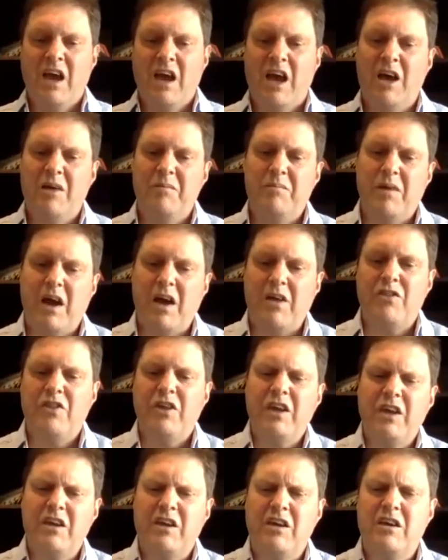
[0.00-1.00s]
Um, I
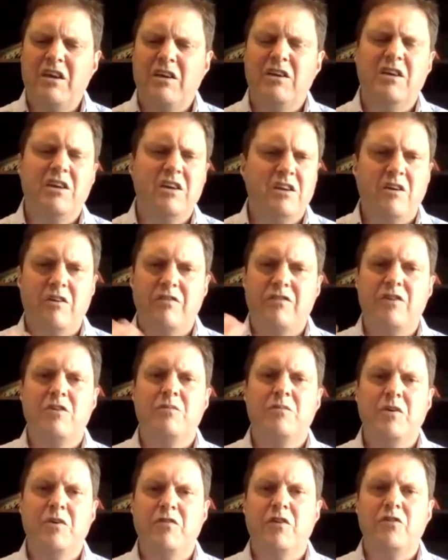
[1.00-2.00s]
think, you know, if we
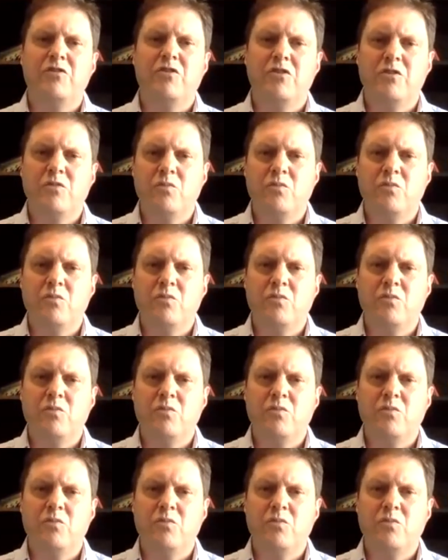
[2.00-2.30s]
move on to